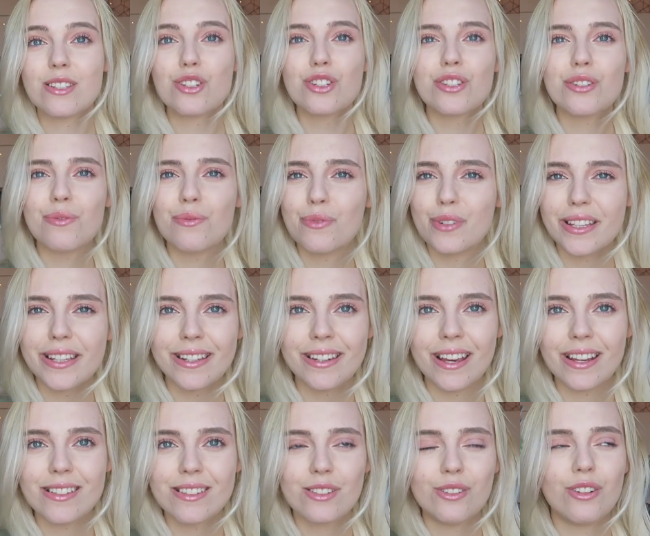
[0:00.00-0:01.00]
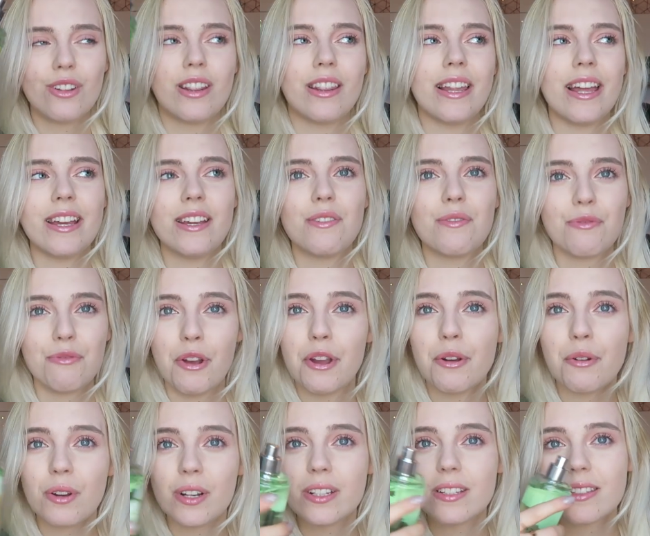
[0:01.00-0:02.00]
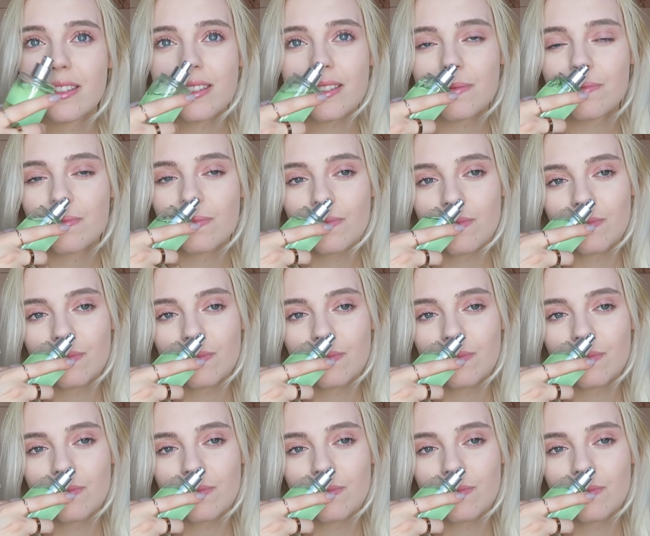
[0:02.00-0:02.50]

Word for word: it's just a really nice little light fragrance